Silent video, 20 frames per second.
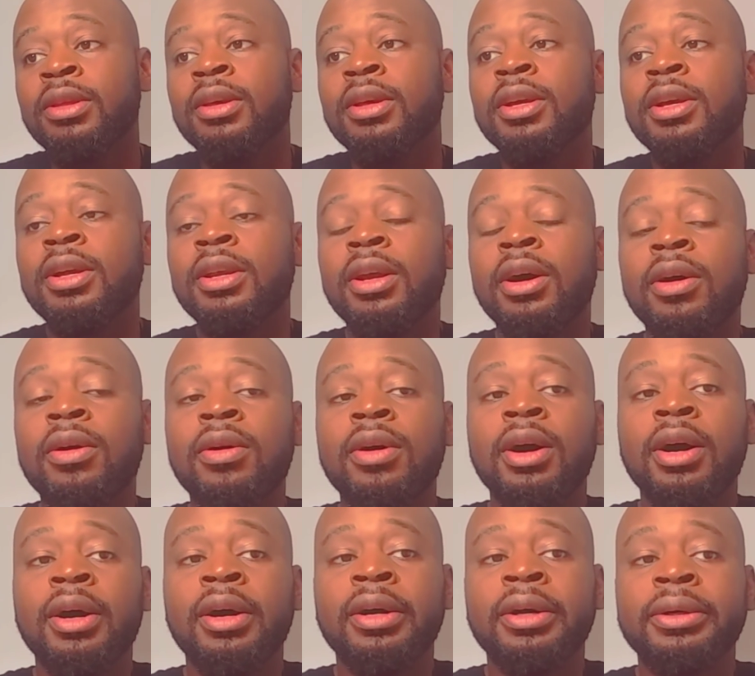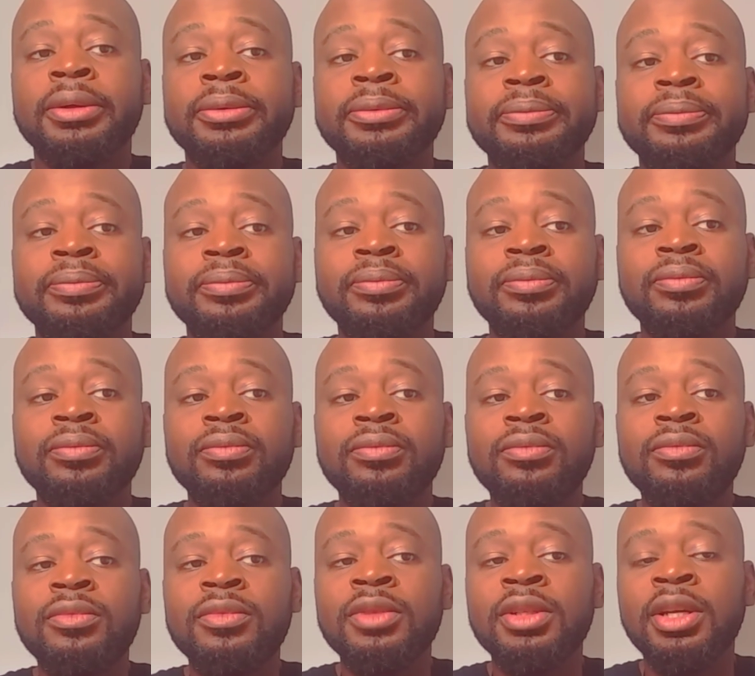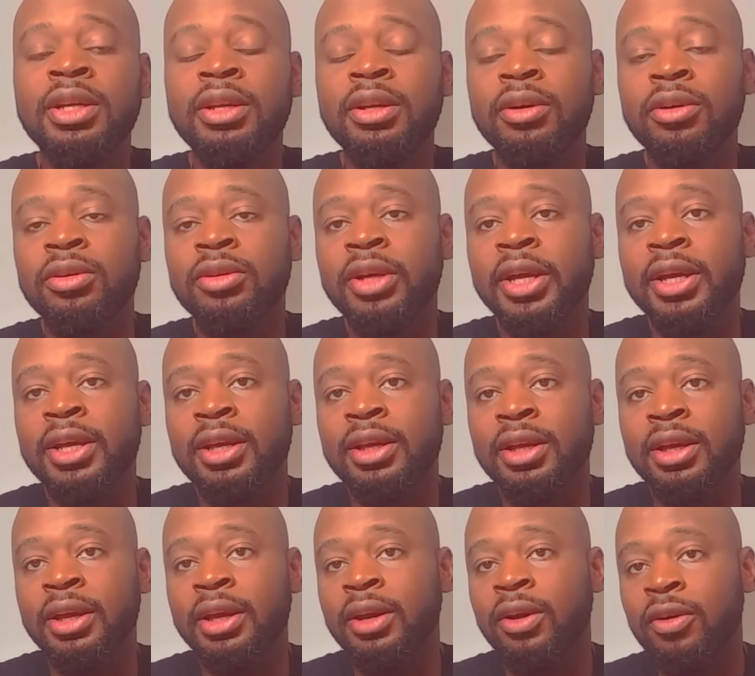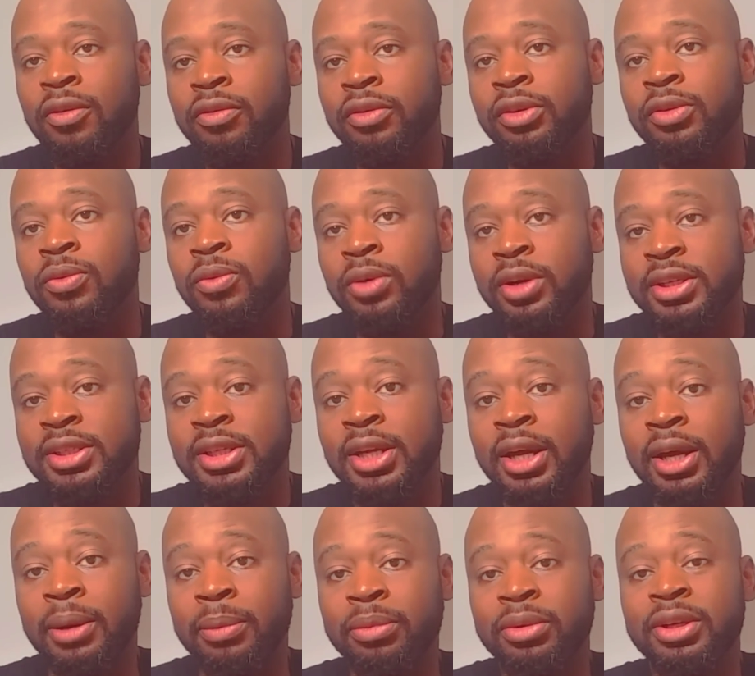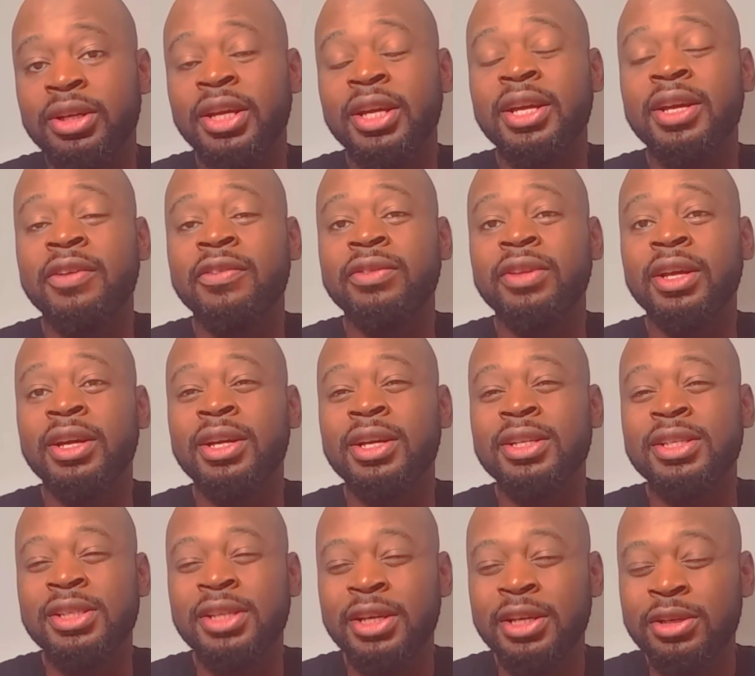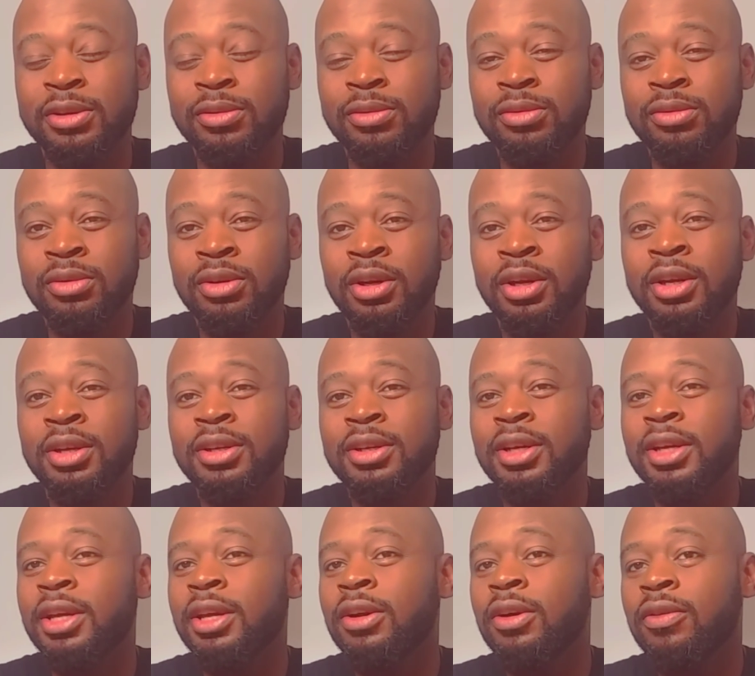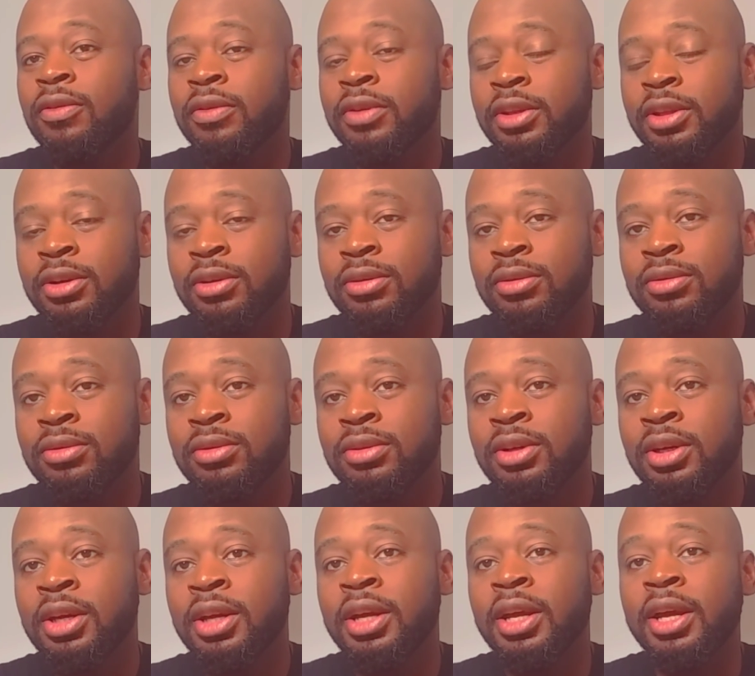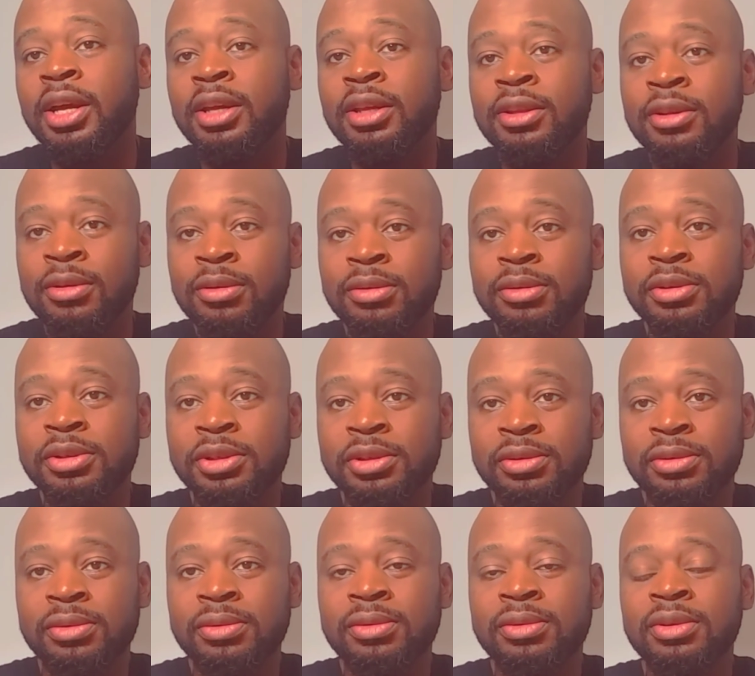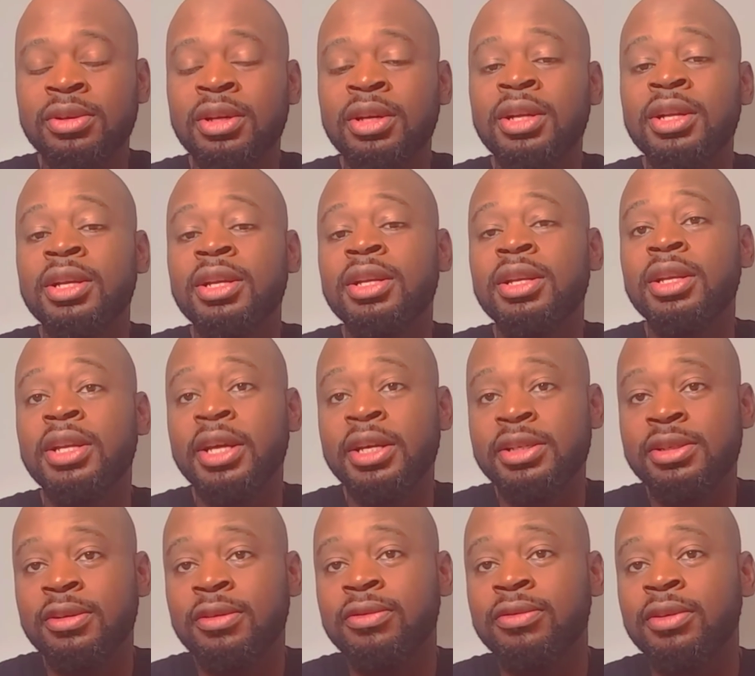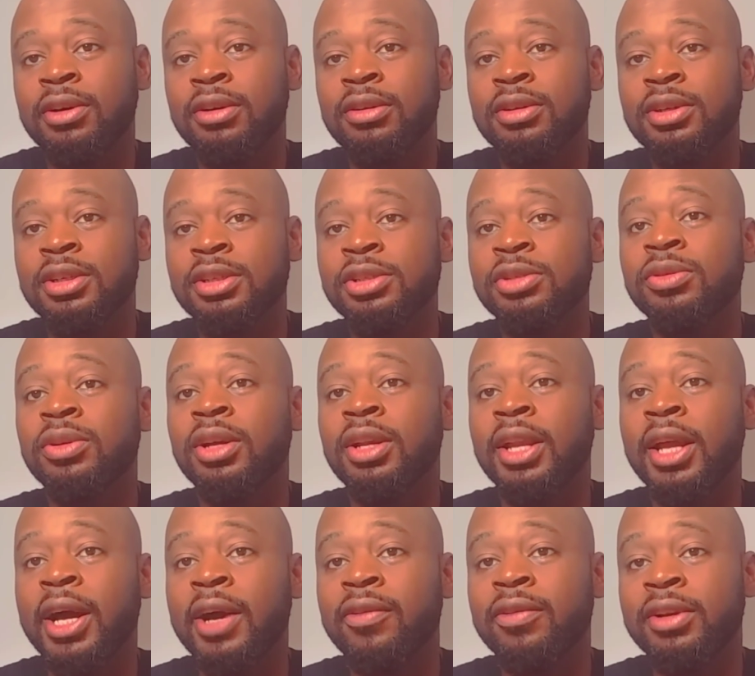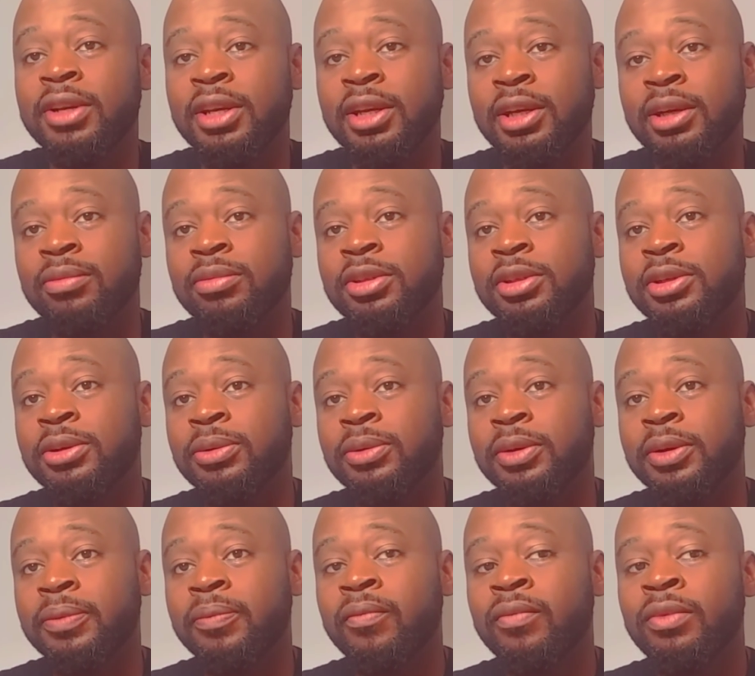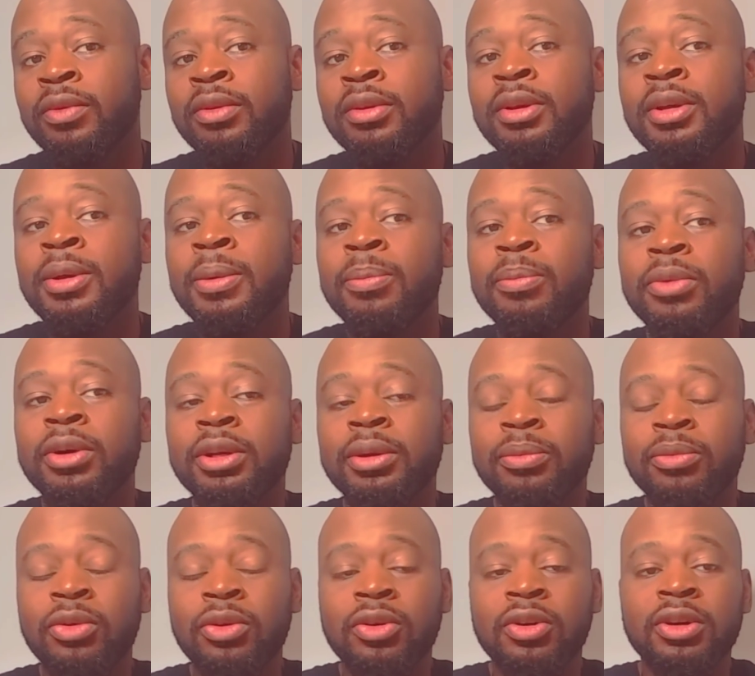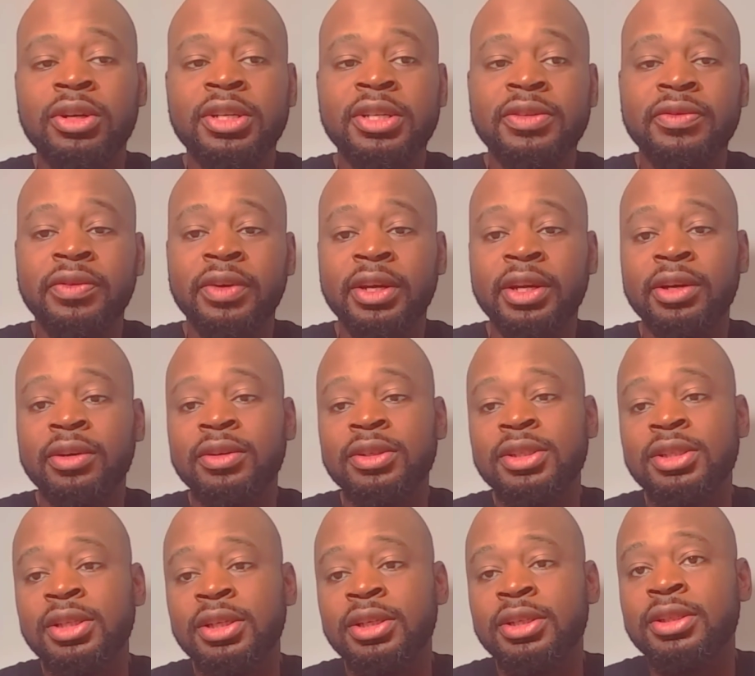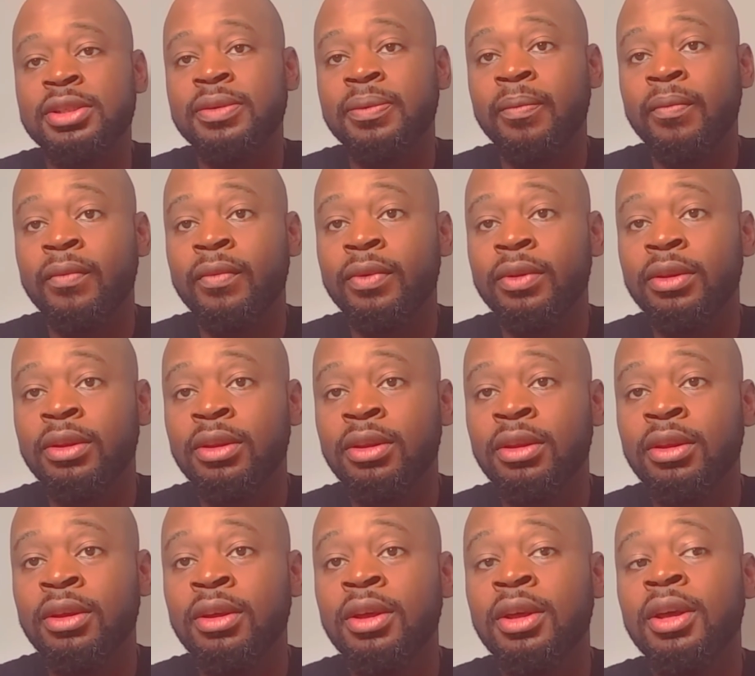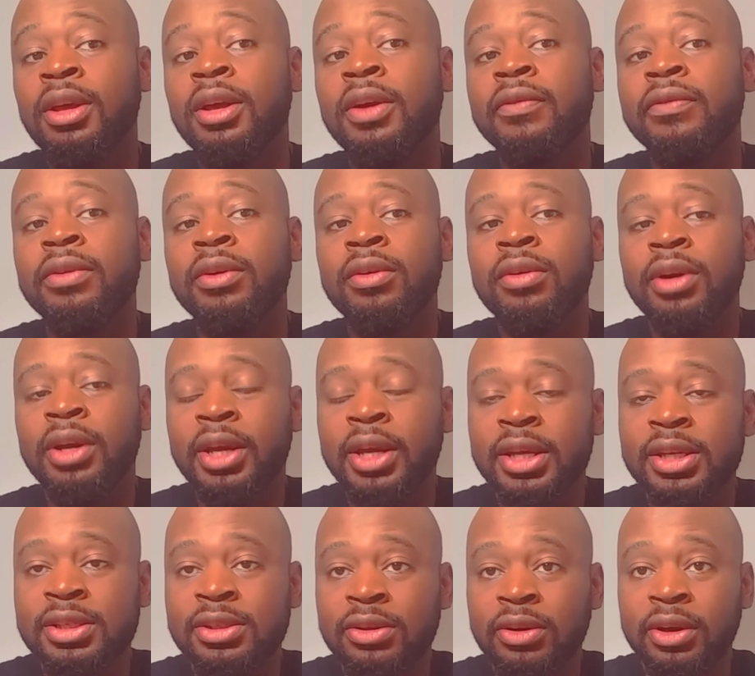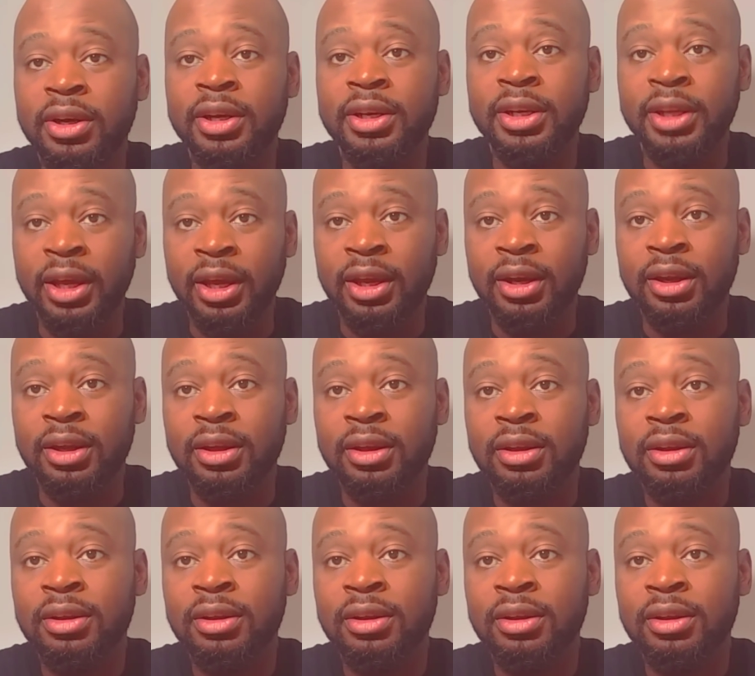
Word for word: you know, um, you know they can get over you one time, but they, if they continue to get over you and use you, that's your fault because you're allowing them to do it. But the moral of this video is this: if your ex started dating